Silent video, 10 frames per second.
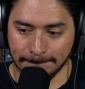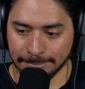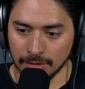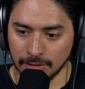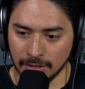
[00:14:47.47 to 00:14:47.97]

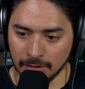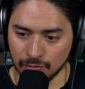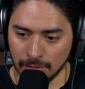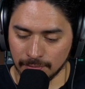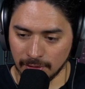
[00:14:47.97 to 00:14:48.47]
The kick
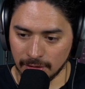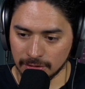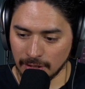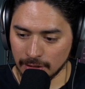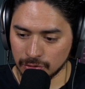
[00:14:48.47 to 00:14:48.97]
drum
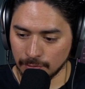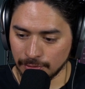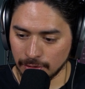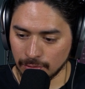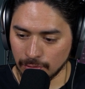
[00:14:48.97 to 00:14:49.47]
is actually
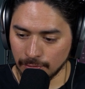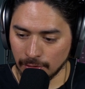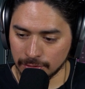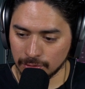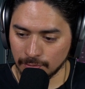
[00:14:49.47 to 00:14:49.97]
pretty cool
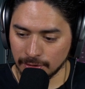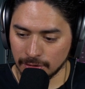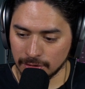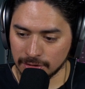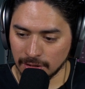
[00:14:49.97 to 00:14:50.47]
also
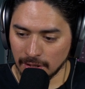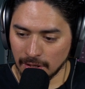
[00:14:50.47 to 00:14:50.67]
because